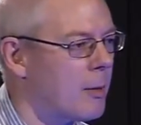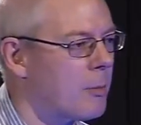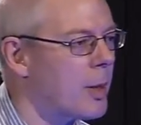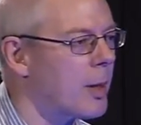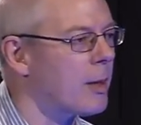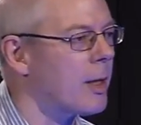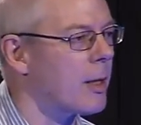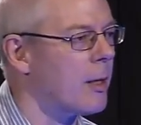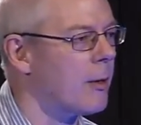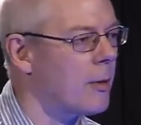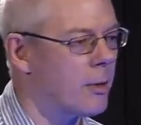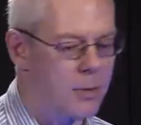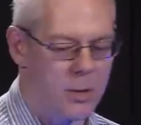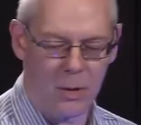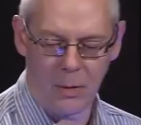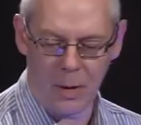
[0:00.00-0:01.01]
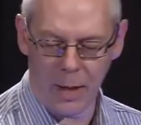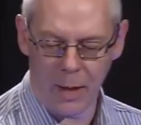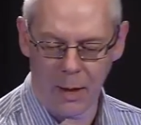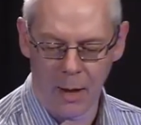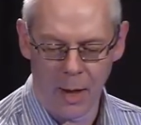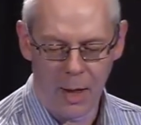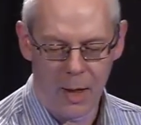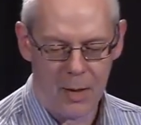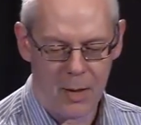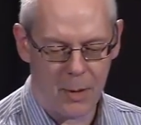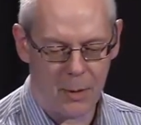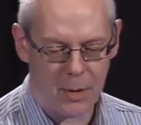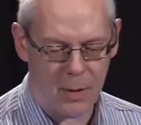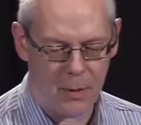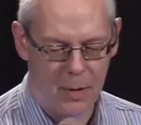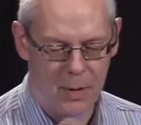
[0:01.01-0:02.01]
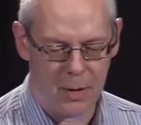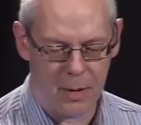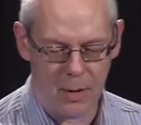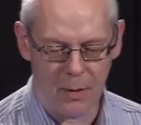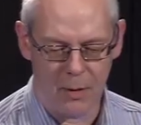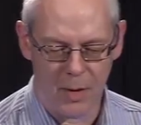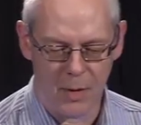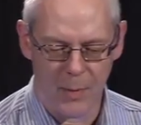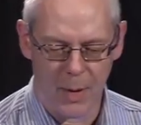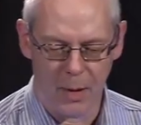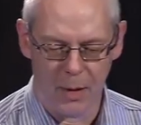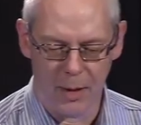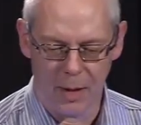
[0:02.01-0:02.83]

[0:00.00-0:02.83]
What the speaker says: and building their own tooling. So what you want to do is build